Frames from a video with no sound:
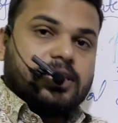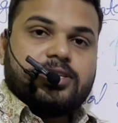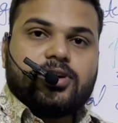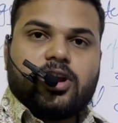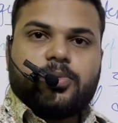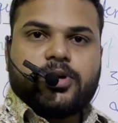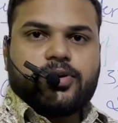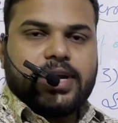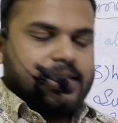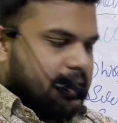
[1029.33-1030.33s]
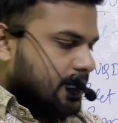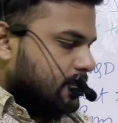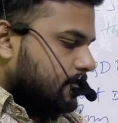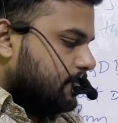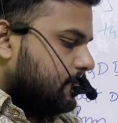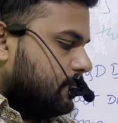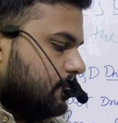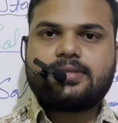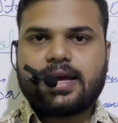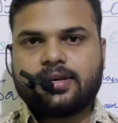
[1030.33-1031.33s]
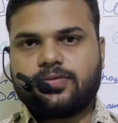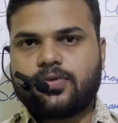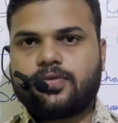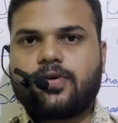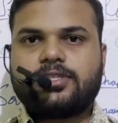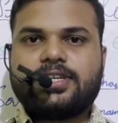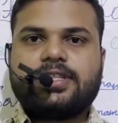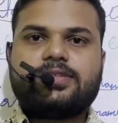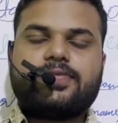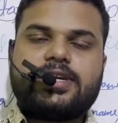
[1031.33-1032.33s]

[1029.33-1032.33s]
This is all about today's class. Thank you for watching this